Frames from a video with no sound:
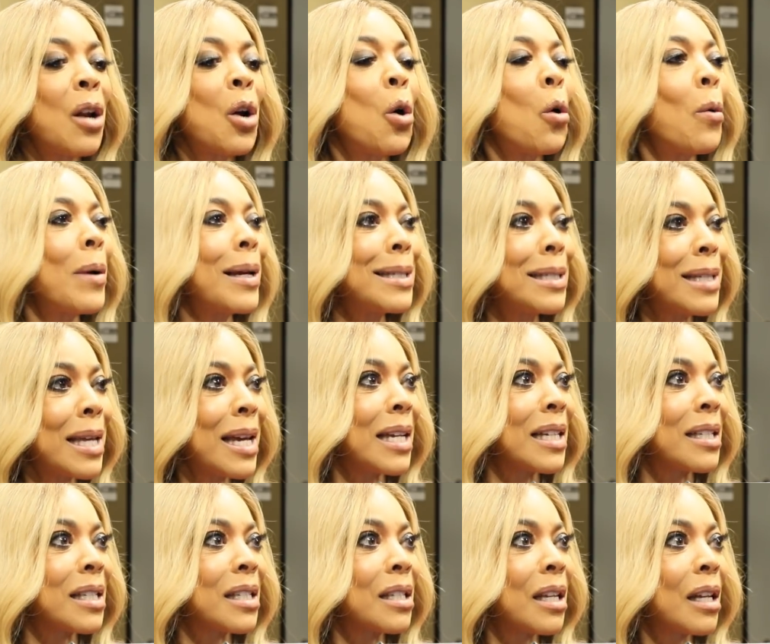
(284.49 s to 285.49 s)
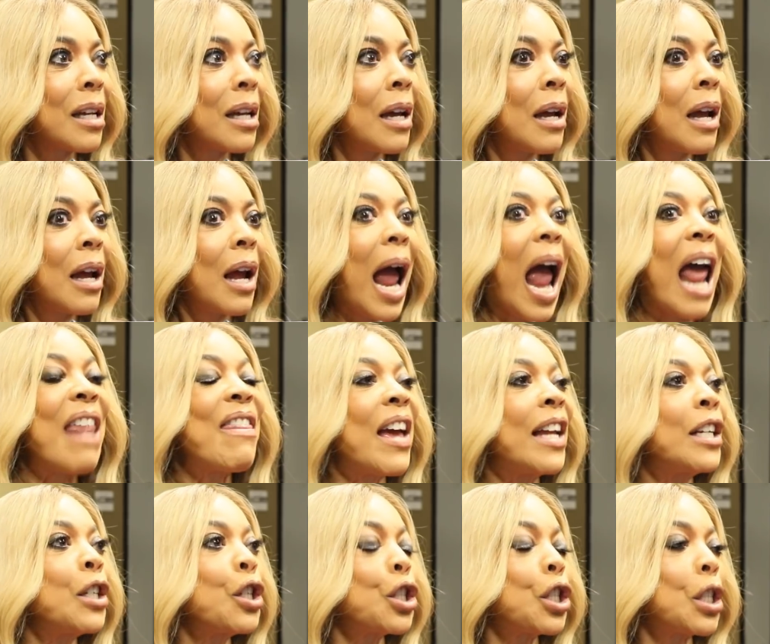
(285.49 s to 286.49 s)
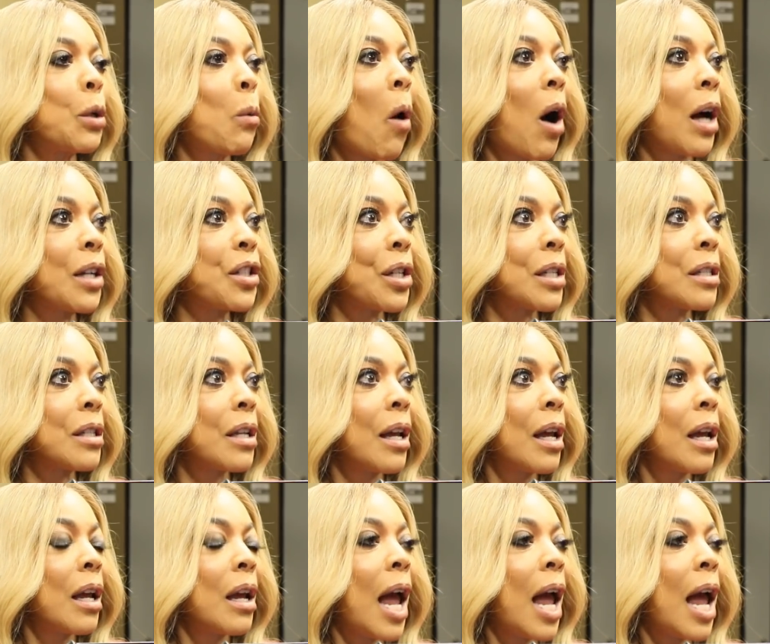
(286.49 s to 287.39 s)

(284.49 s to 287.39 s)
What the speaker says: And who is this? And then she watches.